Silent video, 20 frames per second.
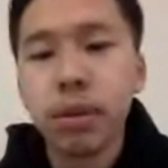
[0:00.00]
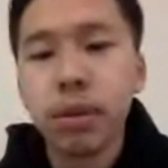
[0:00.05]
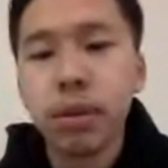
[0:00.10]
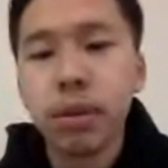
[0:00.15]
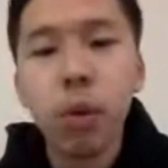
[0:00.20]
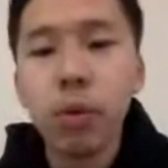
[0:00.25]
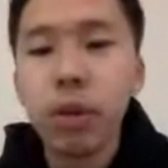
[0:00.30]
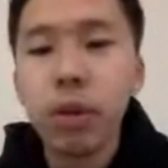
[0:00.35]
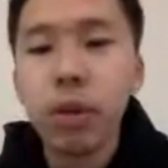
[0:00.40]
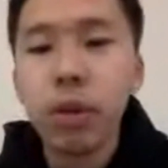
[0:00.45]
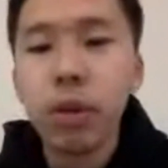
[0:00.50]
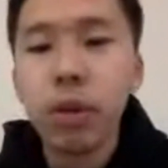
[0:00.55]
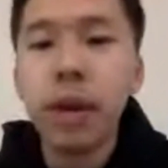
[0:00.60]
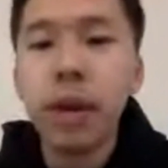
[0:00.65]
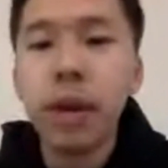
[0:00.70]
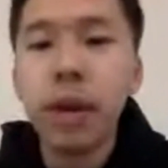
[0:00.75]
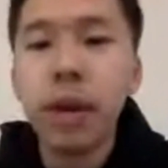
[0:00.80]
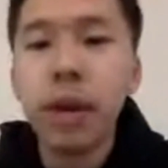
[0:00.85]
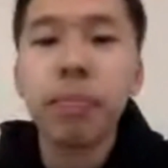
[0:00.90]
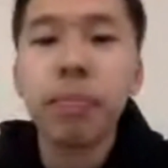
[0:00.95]
don't
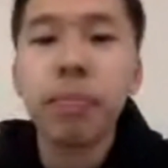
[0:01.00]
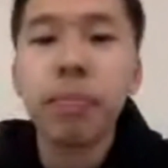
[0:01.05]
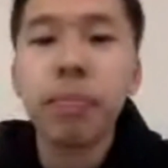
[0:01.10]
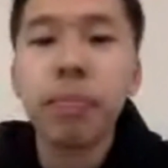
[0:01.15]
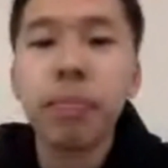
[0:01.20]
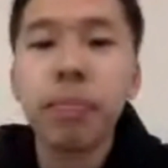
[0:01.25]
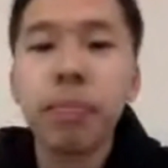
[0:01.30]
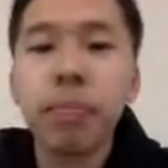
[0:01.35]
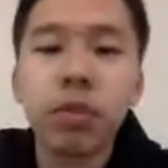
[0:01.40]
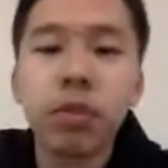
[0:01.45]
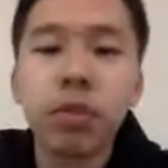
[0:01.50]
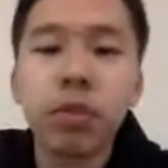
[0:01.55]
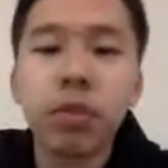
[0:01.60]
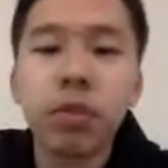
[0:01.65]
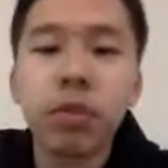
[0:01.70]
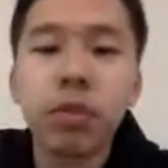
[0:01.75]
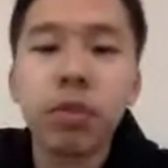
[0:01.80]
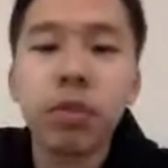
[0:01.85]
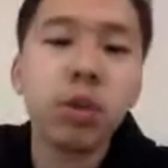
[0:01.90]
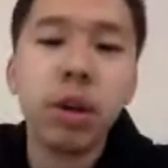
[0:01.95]
name, for
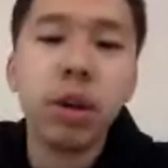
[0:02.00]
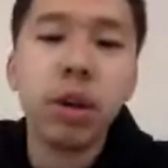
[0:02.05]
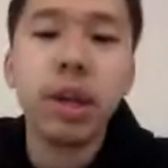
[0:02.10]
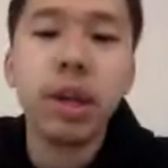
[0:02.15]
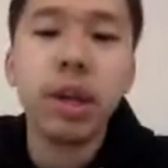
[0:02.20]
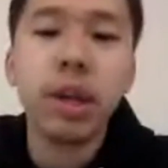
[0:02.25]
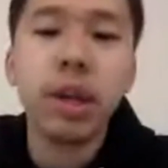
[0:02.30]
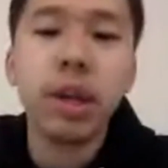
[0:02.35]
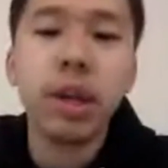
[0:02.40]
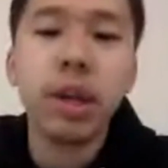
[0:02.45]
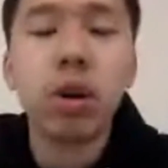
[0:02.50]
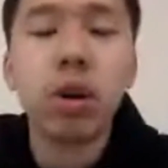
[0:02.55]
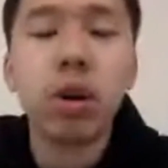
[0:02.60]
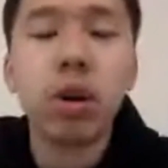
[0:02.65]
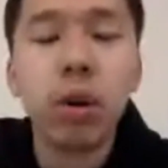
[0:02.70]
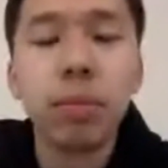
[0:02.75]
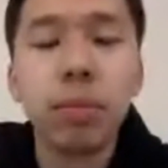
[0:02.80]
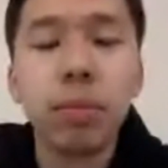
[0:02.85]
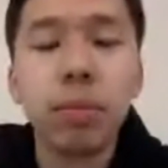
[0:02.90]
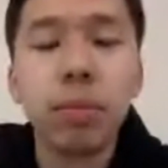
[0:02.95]
example, you wouldn't want to name
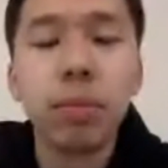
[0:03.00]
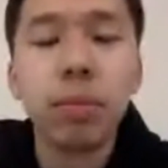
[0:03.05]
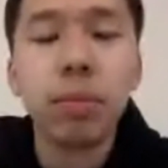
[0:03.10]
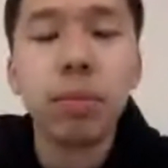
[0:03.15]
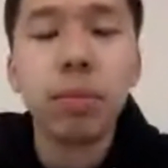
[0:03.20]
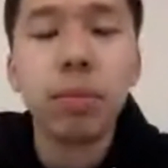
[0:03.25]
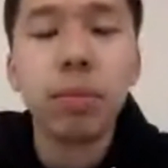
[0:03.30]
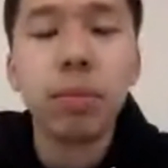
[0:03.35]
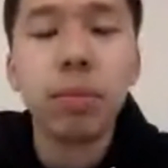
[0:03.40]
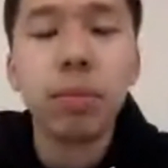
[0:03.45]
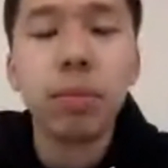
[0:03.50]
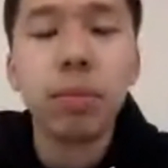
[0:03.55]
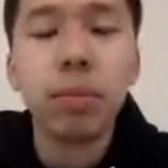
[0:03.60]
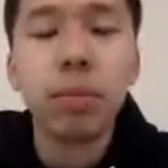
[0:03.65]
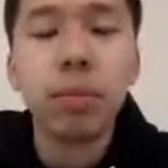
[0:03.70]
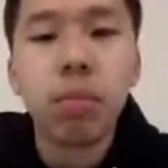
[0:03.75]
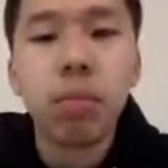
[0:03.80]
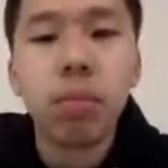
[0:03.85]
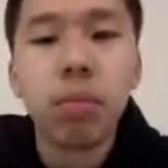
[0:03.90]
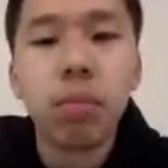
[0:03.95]
your website
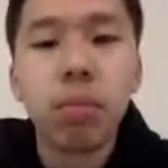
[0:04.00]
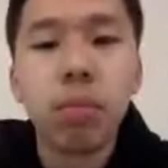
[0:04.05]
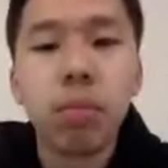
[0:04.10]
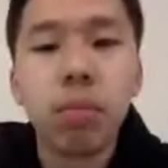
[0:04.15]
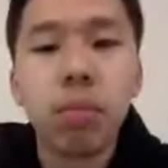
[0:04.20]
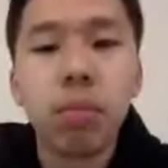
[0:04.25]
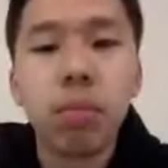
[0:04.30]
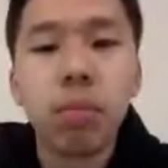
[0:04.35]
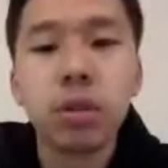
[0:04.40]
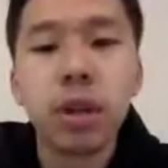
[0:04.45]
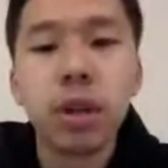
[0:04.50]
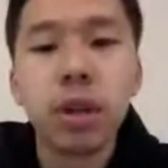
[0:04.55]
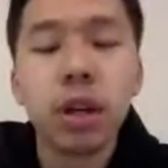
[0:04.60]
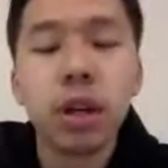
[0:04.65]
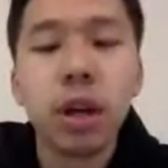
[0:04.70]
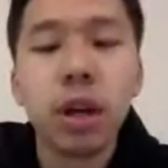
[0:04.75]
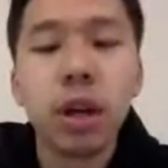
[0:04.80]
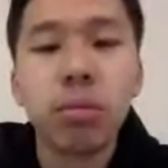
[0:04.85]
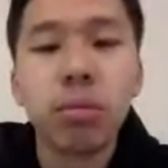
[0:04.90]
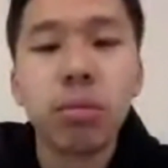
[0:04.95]

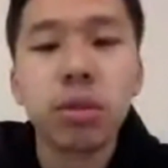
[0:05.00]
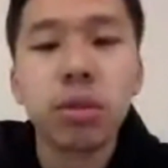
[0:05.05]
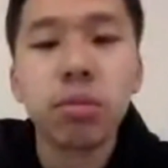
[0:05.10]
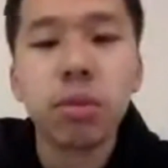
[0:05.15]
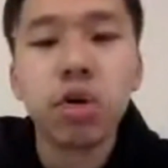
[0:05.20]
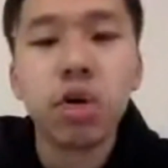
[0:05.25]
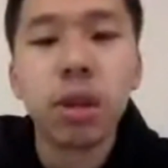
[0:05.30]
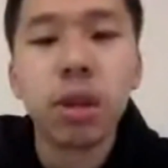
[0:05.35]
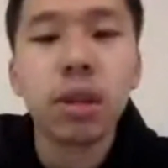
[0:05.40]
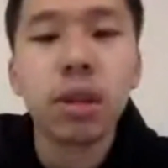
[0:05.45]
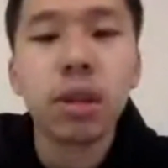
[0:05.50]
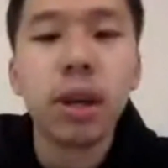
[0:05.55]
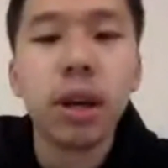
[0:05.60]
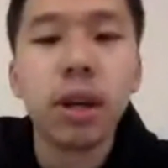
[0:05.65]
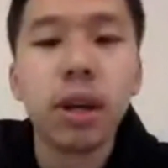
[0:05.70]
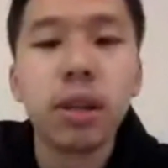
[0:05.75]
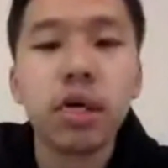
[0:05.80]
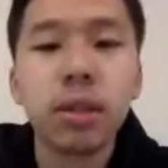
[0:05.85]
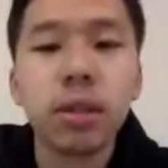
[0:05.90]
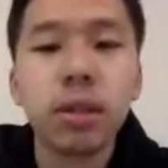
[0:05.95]
marbletables.com or something
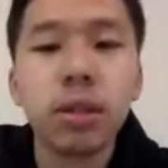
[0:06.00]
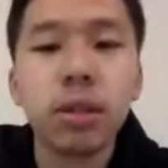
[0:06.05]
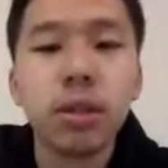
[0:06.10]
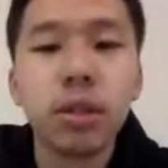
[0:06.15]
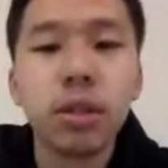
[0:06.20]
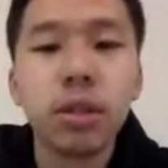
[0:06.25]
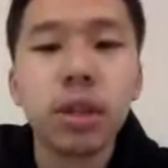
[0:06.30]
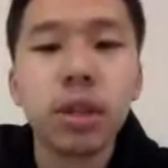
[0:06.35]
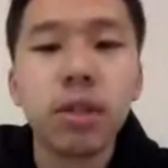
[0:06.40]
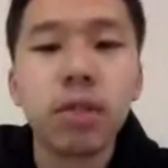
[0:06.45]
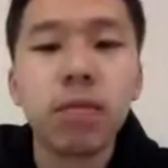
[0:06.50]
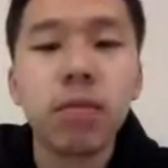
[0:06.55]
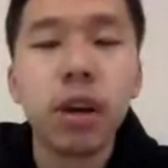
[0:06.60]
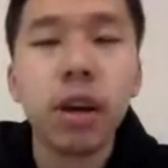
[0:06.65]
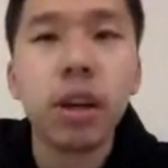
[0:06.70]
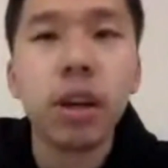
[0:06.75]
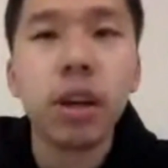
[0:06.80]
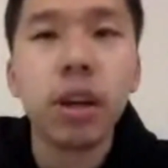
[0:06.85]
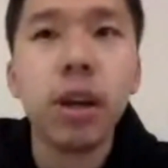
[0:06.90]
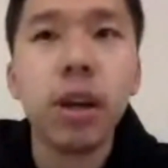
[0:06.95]
like that. Just like
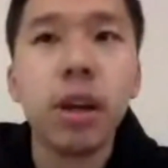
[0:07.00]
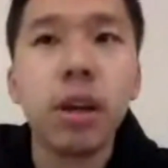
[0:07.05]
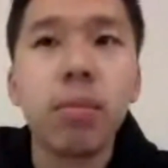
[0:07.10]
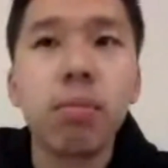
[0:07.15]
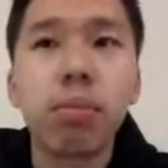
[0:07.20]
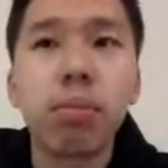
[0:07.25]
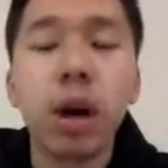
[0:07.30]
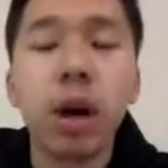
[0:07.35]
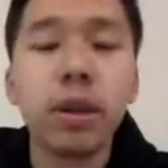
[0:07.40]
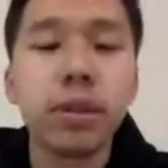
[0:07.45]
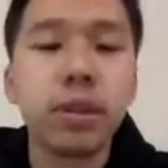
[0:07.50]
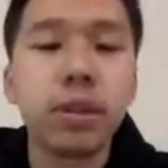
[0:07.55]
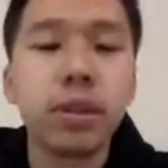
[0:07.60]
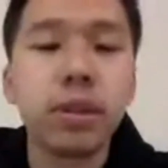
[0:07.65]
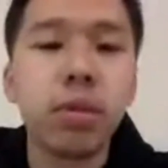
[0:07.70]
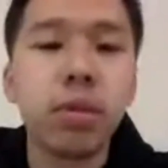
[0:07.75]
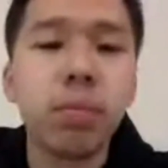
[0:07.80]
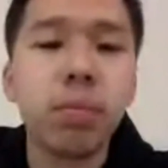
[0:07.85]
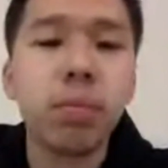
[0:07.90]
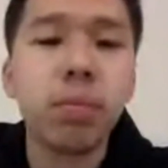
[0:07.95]
find a broad term
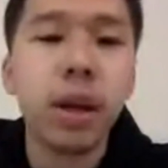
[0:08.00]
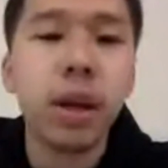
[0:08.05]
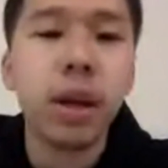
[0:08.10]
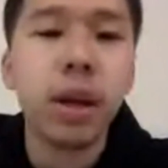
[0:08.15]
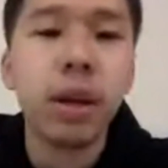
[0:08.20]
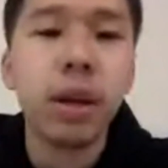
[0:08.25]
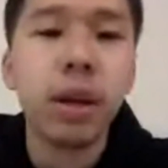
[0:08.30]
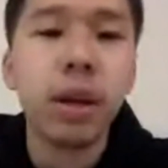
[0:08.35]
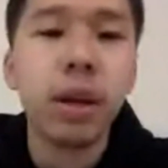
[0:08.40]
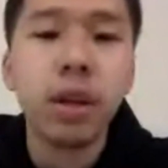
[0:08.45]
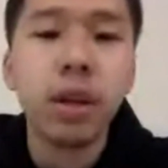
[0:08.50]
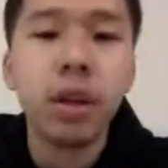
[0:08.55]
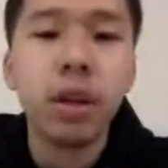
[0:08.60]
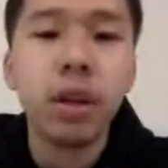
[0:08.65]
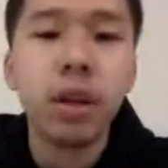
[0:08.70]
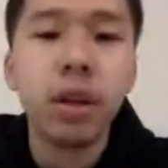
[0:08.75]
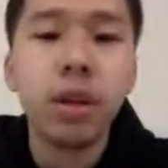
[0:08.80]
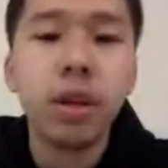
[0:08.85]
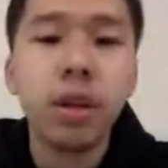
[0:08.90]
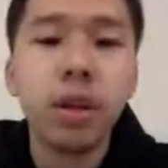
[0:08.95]
that you can
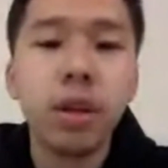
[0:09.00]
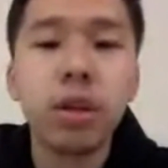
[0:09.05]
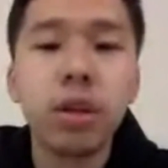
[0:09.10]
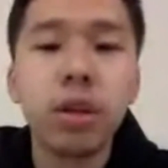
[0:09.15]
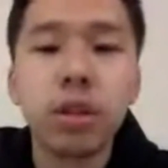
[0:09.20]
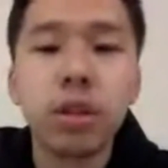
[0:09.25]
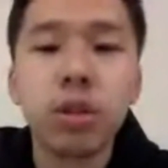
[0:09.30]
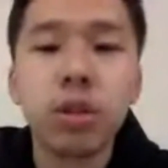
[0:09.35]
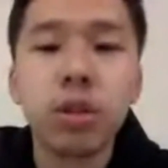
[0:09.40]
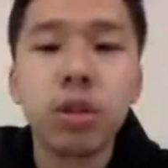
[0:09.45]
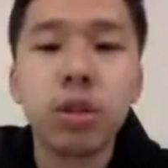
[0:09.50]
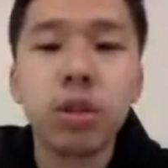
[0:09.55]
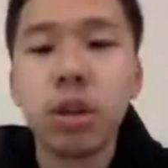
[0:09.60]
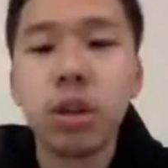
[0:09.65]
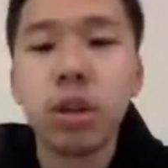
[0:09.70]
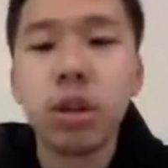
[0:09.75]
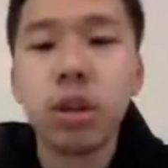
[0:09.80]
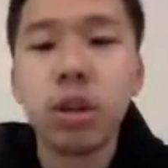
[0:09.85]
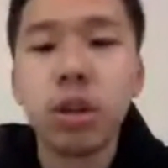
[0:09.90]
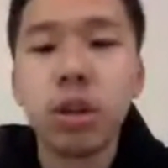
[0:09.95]
associate your
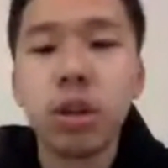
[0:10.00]
products